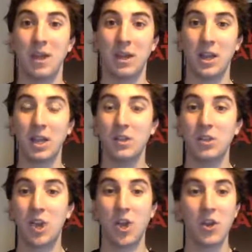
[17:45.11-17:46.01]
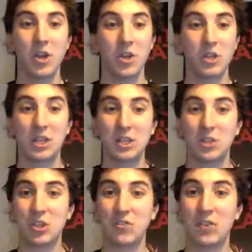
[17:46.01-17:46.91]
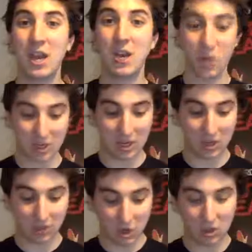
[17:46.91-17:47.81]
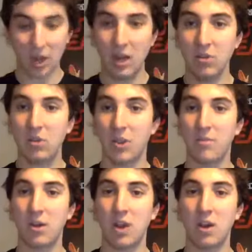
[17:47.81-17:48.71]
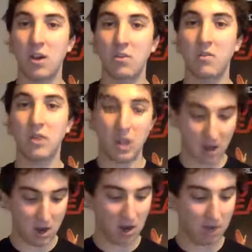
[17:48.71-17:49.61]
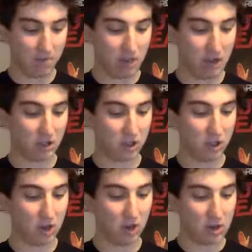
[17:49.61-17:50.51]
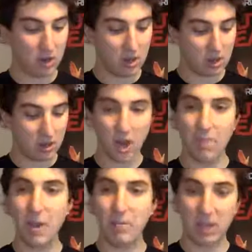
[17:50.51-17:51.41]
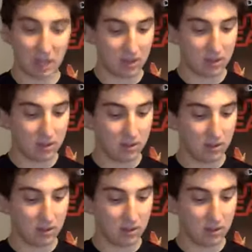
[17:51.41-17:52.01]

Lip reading: Okay, so just listen just for now whilst I give you a little summary of the Iron Man. So, the Iron Man begins